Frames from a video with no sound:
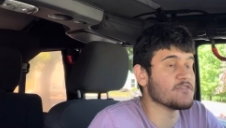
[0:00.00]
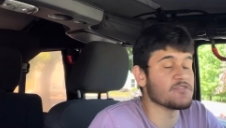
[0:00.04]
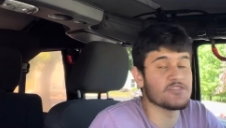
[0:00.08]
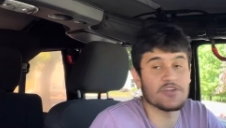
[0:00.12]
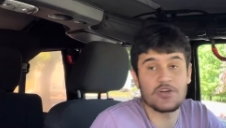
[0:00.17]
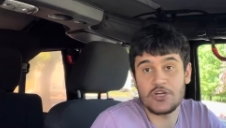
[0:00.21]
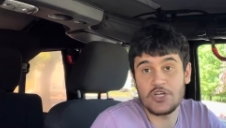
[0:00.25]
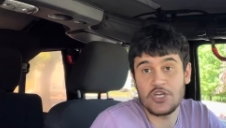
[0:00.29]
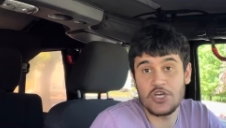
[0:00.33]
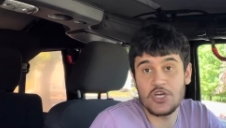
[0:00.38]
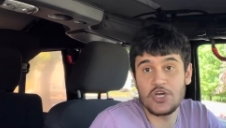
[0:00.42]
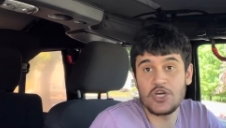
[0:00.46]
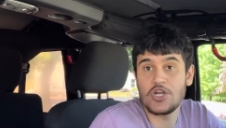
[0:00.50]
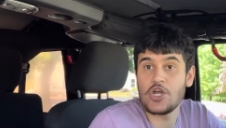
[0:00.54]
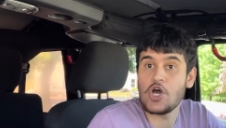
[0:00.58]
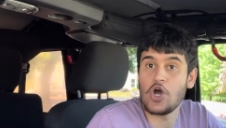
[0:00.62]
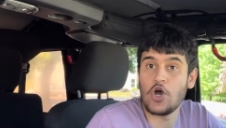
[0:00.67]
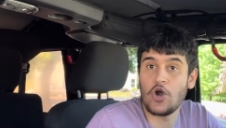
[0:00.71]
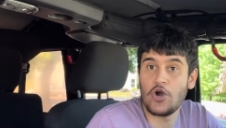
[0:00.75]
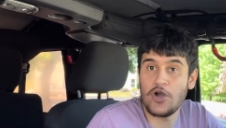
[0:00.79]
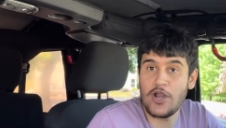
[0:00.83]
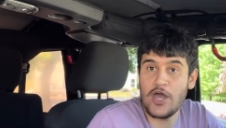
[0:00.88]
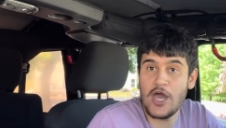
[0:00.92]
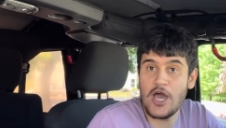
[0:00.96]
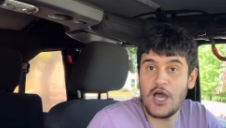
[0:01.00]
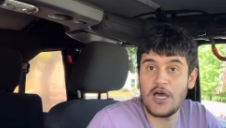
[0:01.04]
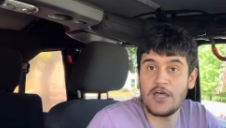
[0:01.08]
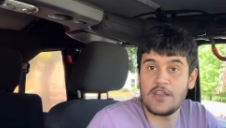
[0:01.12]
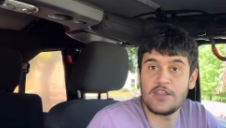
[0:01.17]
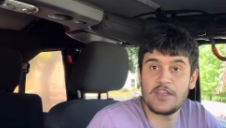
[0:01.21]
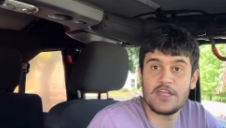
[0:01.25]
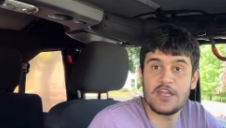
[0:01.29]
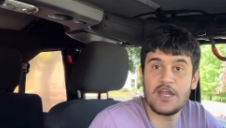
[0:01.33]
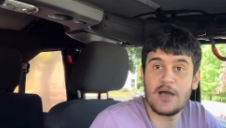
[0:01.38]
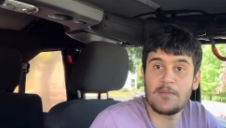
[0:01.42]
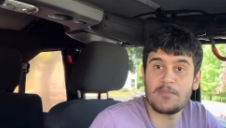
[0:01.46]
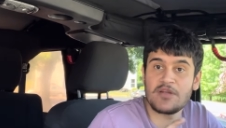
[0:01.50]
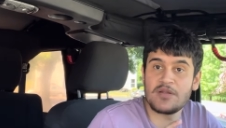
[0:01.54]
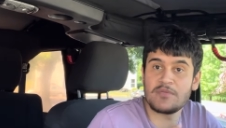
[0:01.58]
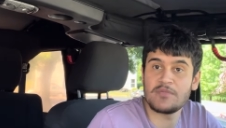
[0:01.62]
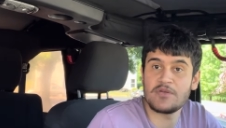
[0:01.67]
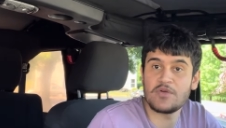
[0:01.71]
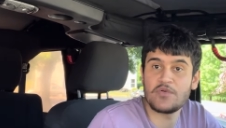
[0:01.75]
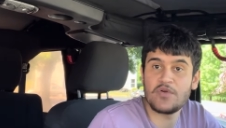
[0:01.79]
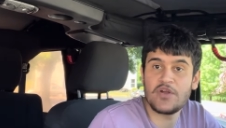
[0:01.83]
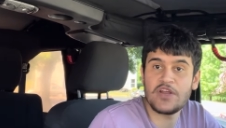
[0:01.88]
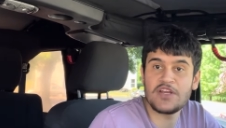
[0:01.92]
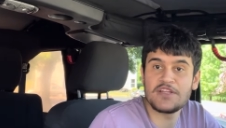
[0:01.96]
they're good or not. And I'm gonna be
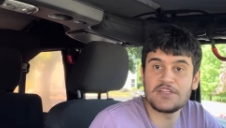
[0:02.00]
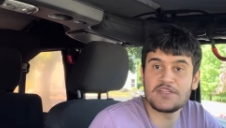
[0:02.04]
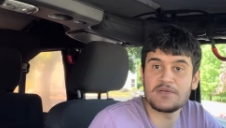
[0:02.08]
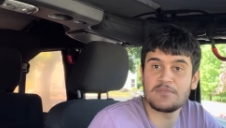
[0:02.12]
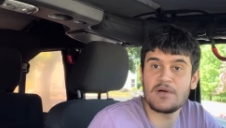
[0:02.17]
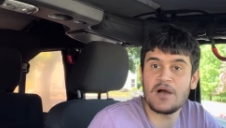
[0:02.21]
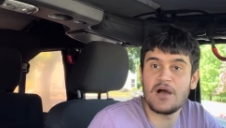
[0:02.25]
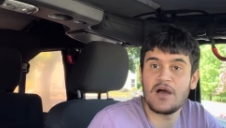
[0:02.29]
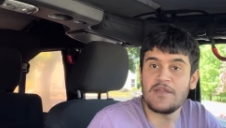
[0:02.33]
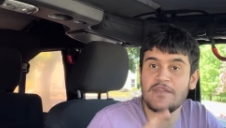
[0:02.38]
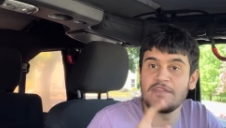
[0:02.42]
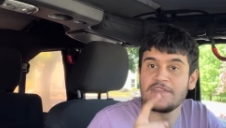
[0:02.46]
rating them on